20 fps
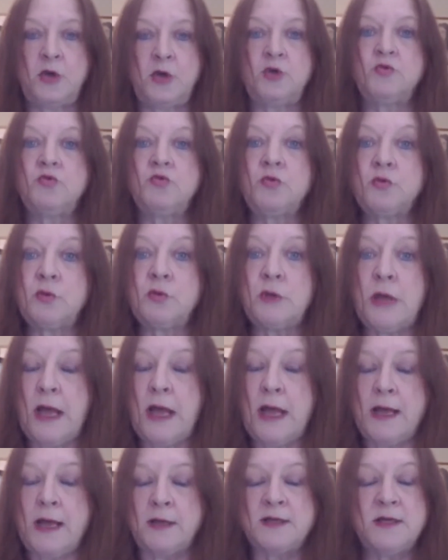I can
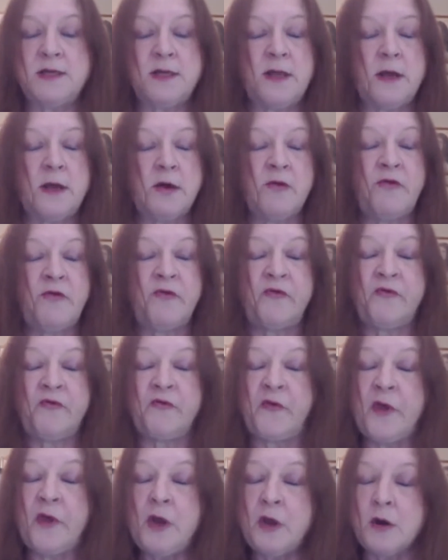relate to
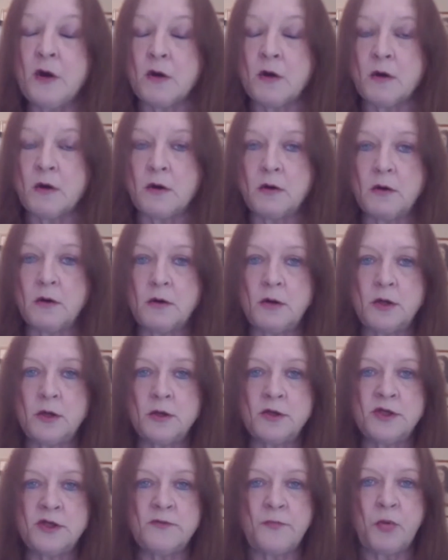their fear,
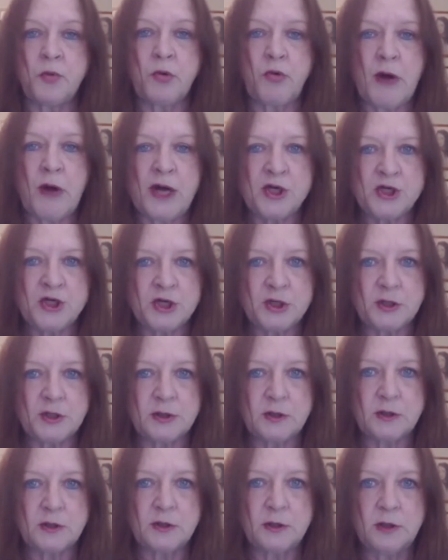their
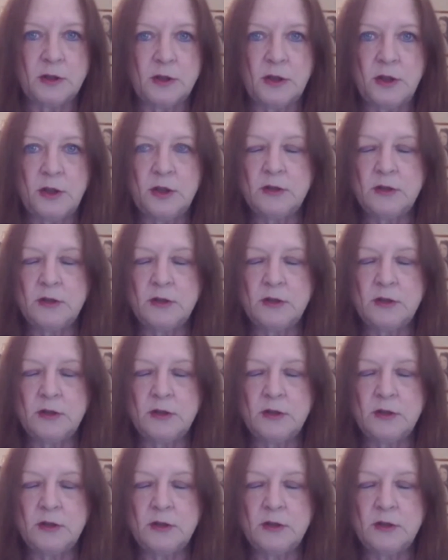depression,